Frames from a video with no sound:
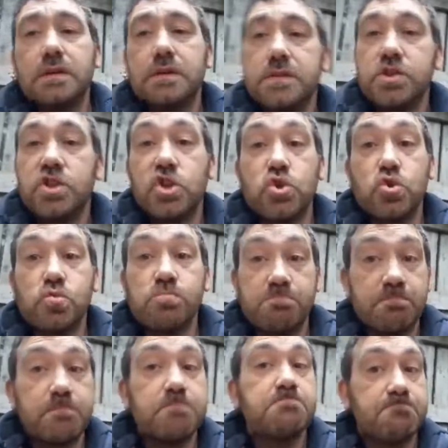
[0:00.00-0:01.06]
So
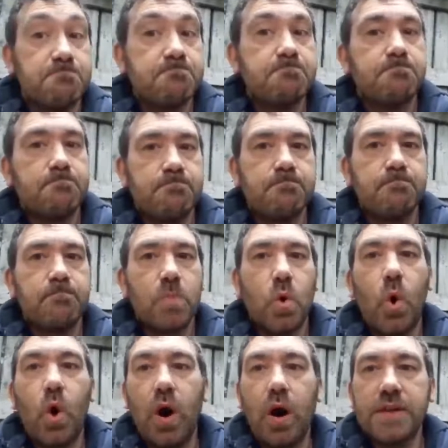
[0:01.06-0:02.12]

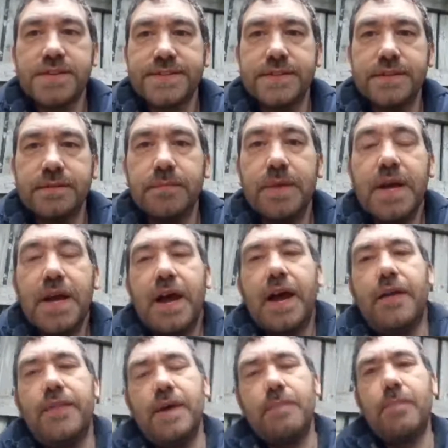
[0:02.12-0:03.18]
awesome.
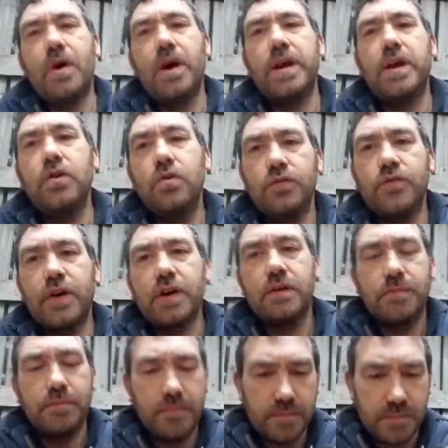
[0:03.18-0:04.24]
And then my Hoover,
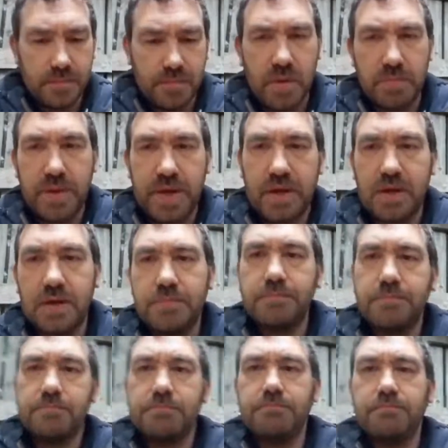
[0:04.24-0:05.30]
my big
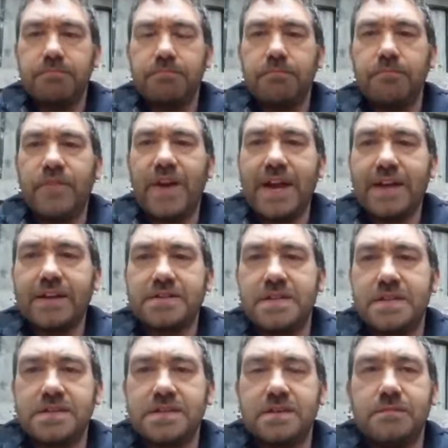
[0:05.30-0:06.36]
vac
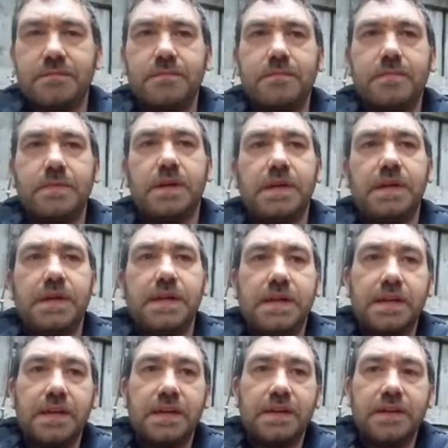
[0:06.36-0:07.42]
system,
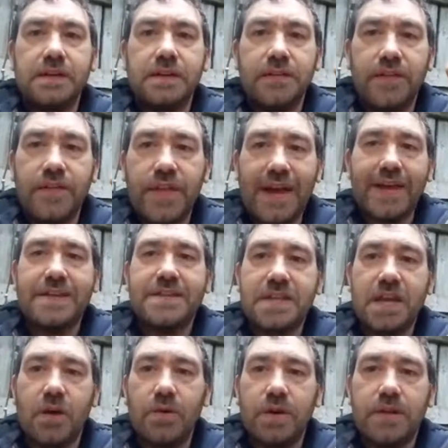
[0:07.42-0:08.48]
that is
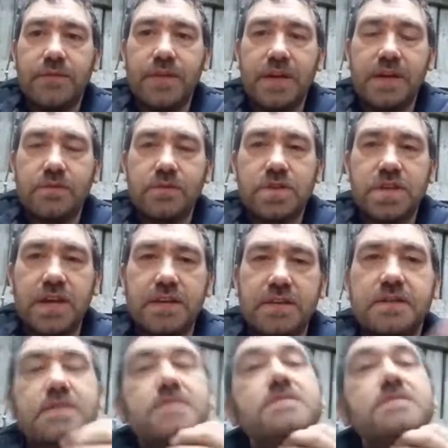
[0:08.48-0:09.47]
going in the little shed.